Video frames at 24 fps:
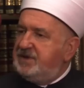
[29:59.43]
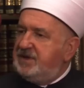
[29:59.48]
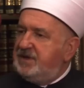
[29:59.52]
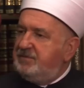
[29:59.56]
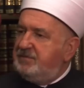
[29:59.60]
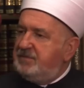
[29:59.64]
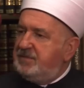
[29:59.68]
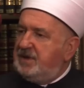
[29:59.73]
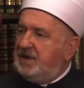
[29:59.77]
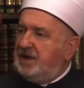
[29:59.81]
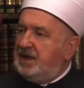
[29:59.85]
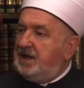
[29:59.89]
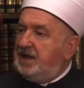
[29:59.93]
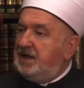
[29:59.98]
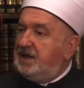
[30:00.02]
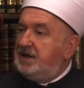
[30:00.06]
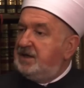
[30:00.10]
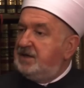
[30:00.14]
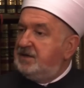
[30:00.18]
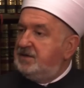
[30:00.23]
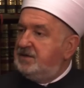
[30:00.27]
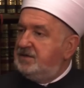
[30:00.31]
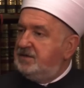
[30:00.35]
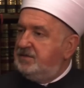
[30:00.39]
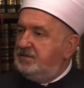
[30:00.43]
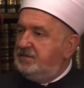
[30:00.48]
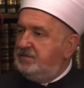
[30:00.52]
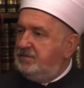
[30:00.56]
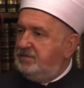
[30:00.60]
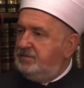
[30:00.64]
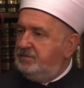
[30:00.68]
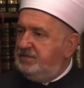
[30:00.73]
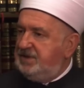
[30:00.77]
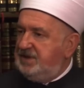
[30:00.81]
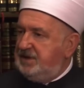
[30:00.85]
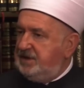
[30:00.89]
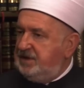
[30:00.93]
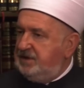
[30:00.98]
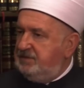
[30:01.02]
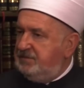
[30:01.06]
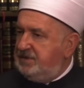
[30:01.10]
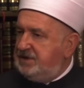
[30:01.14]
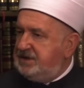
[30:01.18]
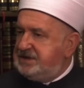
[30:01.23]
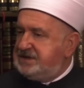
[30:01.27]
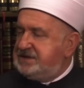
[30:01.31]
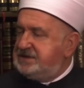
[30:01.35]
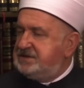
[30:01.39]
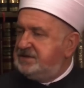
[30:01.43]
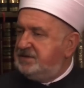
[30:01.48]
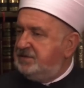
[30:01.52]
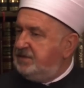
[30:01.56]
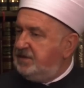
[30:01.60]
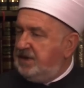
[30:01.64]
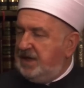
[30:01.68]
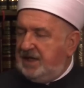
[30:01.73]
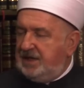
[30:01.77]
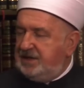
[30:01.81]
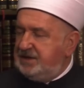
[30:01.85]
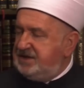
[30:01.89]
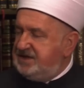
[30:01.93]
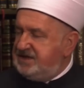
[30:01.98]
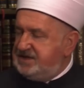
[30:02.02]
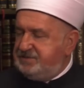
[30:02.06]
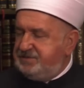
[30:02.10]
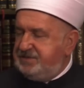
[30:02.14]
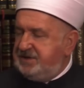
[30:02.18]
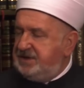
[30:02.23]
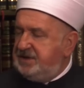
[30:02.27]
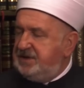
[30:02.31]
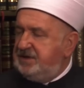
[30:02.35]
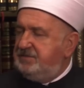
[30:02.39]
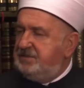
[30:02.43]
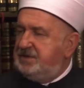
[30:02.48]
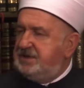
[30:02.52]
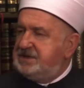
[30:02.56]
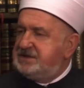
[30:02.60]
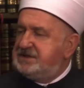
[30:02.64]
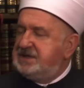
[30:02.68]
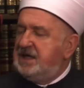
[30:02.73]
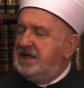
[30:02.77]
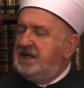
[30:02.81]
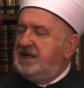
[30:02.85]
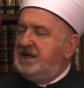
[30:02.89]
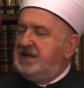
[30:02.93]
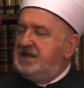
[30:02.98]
them are believers, are disbelievers,